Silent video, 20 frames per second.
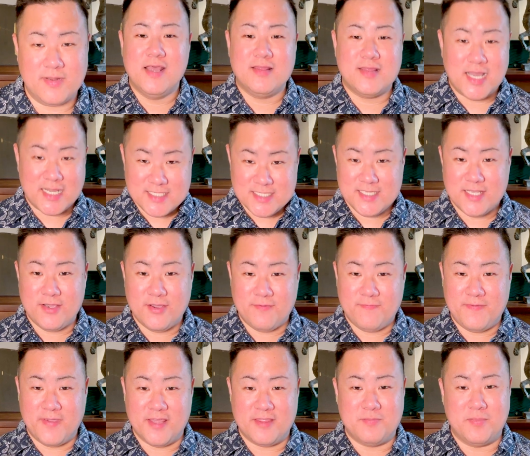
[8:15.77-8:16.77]
That's the good
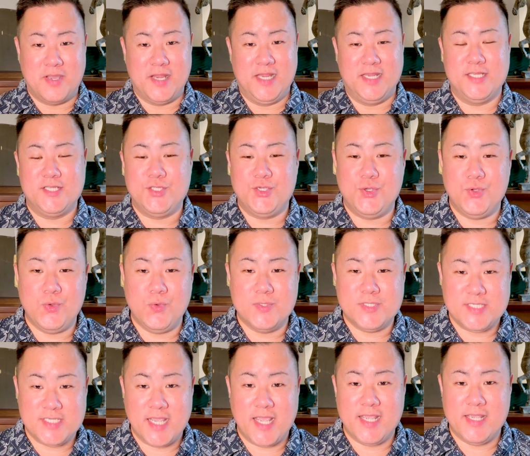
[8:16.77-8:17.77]
faith money to
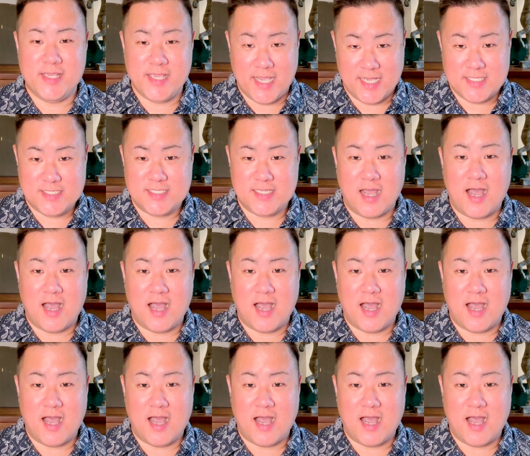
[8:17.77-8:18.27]
say, yes,